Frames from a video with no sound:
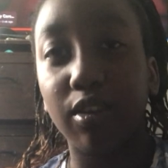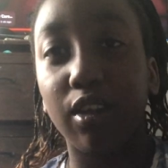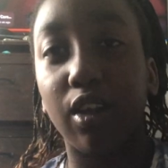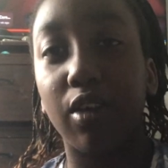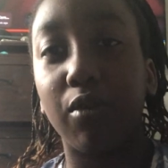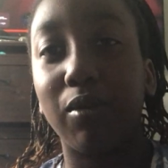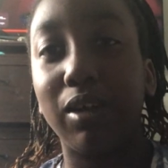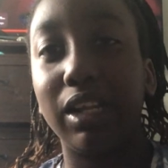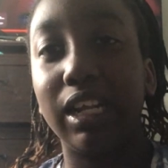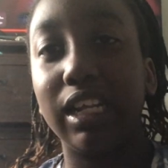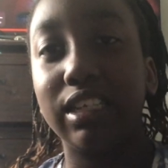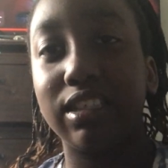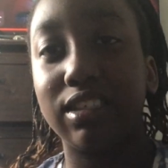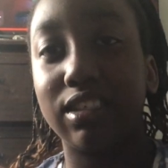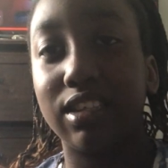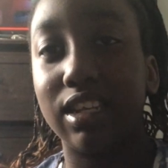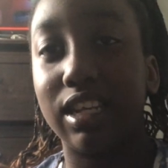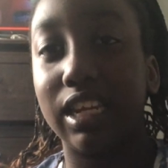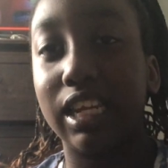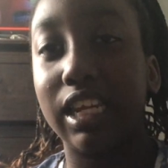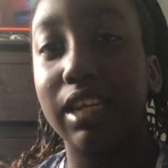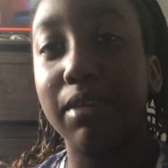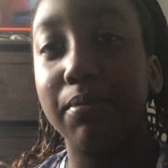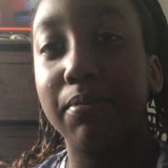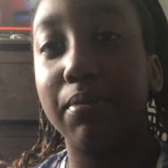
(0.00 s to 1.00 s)
When I
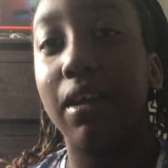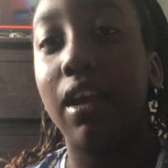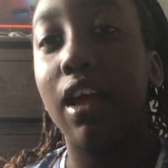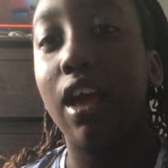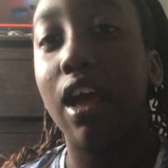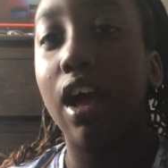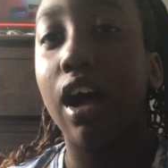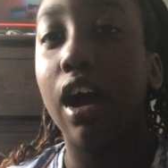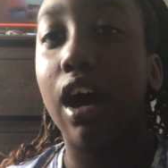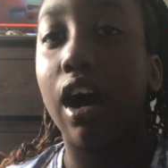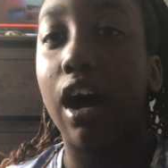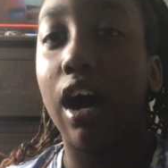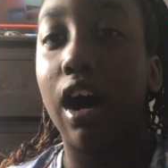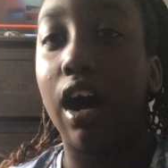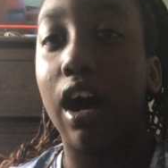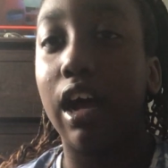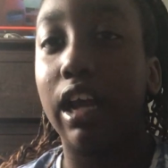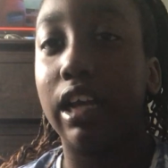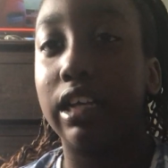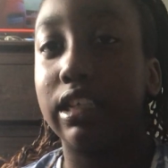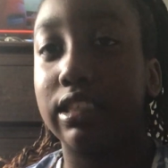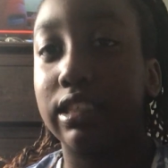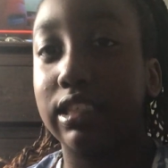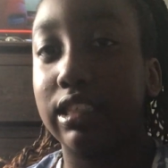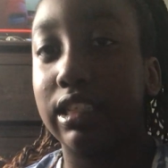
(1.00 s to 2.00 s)
sleep,
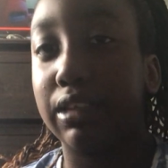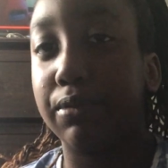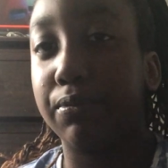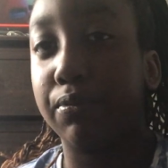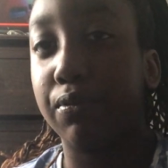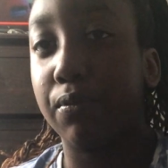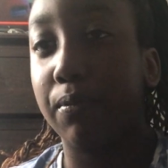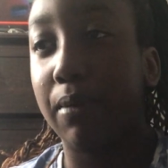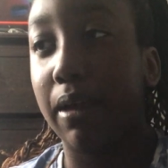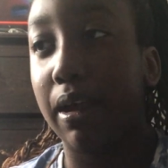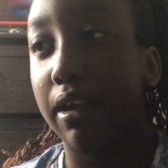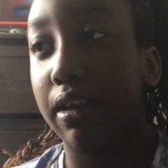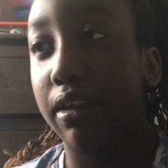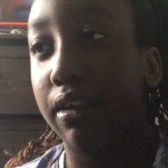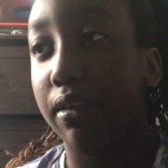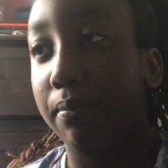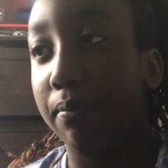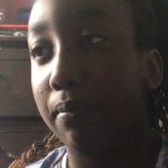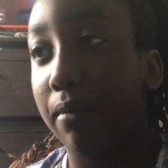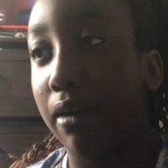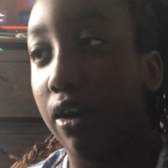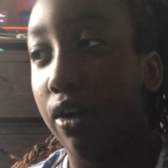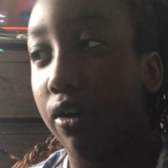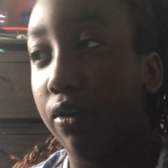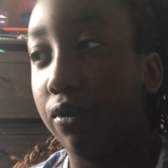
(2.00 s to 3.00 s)
I sleep with my
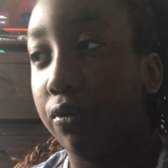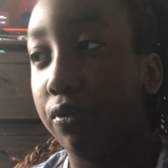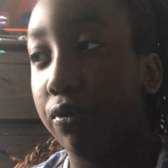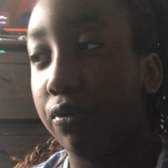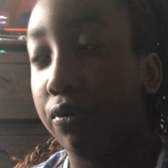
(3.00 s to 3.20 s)
mouth.